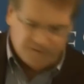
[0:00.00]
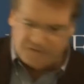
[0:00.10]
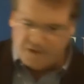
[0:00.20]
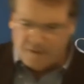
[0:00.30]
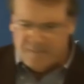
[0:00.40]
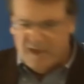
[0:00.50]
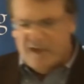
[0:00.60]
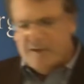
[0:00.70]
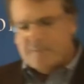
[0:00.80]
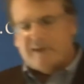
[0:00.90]
so,
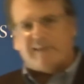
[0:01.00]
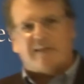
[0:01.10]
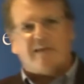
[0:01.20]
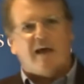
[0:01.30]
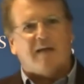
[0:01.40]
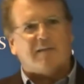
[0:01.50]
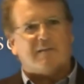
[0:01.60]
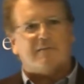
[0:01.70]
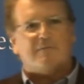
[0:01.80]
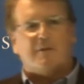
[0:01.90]
but at the time,
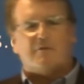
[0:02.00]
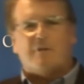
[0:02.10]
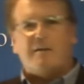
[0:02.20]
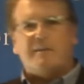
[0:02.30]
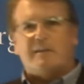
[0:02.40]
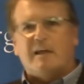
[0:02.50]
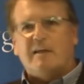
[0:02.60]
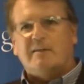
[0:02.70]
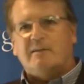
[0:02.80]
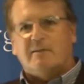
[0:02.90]
around the
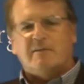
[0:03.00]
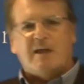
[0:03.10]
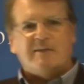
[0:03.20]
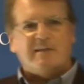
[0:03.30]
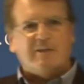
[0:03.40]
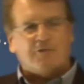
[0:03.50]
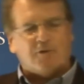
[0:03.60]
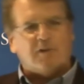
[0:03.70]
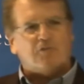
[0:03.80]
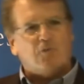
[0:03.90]
late 19th,
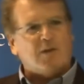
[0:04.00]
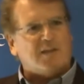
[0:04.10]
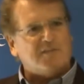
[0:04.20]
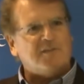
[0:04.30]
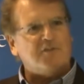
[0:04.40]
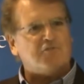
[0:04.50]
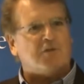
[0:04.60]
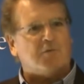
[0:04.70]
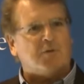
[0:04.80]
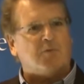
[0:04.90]
early 20th
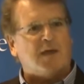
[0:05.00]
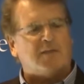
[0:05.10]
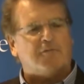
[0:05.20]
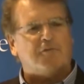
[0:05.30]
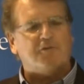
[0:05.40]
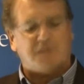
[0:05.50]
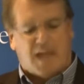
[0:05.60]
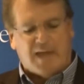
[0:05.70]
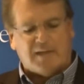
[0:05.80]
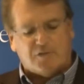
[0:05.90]
century, when we had the first
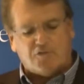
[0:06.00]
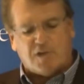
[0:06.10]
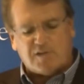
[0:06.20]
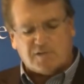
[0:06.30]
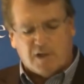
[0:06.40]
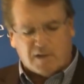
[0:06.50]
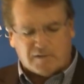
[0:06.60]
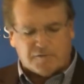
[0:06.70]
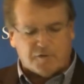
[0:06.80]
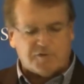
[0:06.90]
antitrust laws,
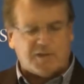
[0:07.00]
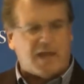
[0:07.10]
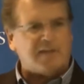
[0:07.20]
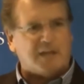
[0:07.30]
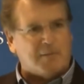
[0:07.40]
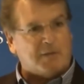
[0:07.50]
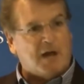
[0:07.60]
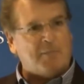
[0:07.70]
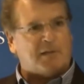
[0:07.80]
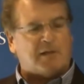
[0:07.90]
the first
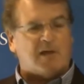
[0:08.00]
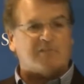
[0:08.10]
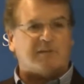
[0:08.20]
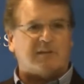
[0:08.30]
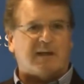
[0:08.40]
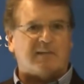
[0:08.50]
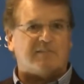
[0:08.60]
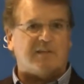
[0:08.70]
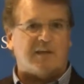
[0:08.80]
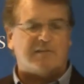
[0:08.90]
anti-monopoly laws in the United
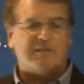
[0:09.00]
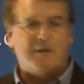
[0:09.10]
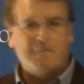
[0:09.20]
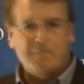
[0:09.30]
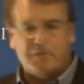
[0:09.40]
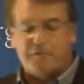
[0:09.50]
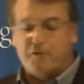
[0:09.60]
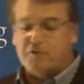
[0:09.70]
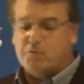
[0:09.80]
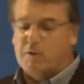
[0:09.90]
States, the
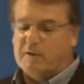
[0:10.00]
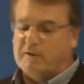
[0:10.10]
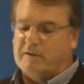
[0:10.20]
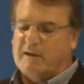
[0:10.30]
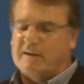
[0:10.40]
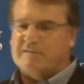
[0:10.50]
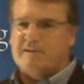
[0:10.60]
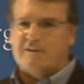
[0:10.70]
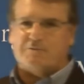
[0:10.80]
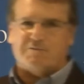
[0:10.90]
first one in the United
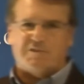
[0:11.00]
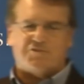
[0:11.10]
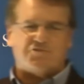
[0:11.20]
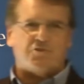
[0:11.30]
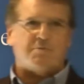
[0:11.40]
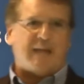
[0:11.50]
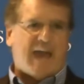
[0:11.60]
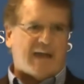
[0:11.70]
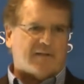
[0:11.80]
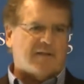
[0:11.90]
States was the Sherman
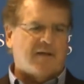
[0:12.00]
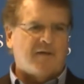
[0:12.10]
Act,